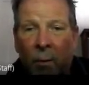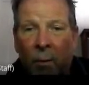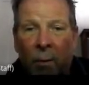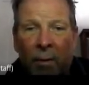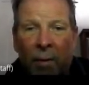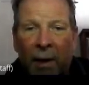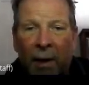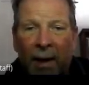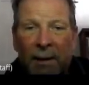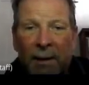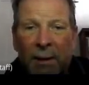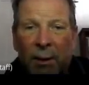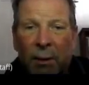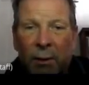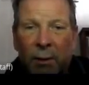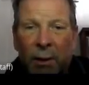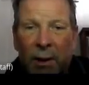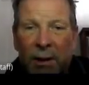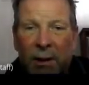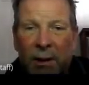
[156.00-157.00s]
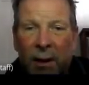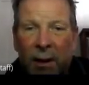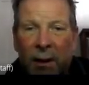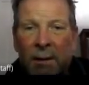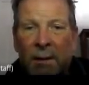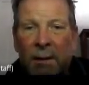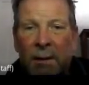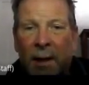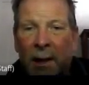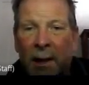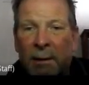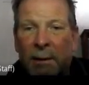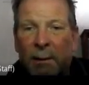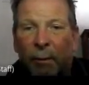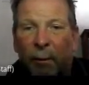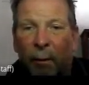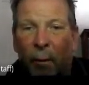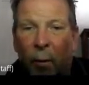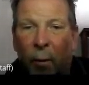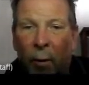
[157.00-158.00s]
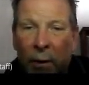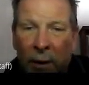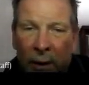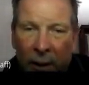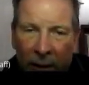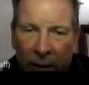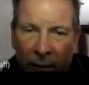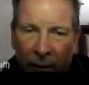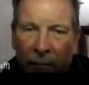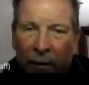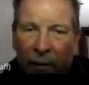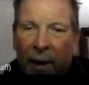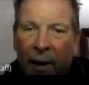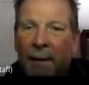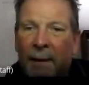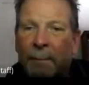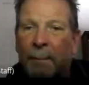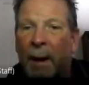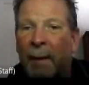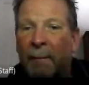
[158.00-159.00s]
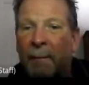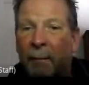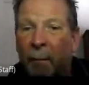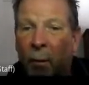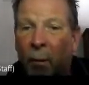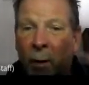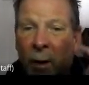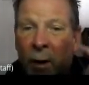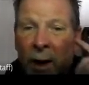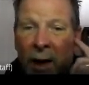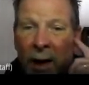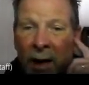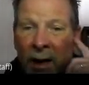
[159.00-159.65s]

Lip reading: Well, that's 36. That's 4. You divide by 4.